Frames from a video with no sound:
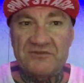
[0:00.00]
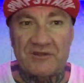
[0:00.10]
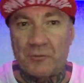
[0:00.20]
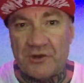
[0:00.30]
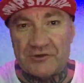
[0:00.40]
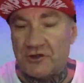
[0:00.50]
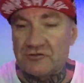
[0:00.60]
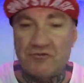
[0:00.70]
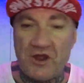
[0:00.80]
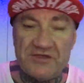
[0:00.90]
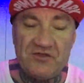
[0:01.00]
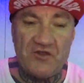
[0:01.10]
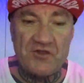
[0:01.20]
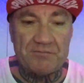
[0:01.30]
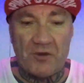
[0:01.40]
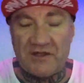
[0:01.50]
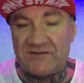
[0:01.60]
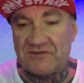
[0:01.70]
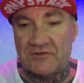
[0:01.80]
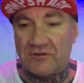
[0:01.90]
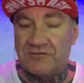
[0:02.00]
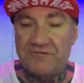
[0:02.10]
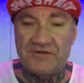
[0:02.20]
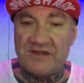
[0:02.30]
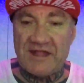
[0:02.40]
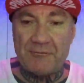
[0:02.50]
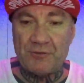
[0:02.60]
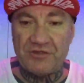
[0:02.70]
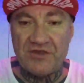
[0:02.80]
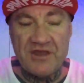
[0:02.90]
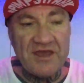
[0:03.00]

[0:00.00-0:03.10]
somewhere and I'd ride dirt bikes and I'd fill it up with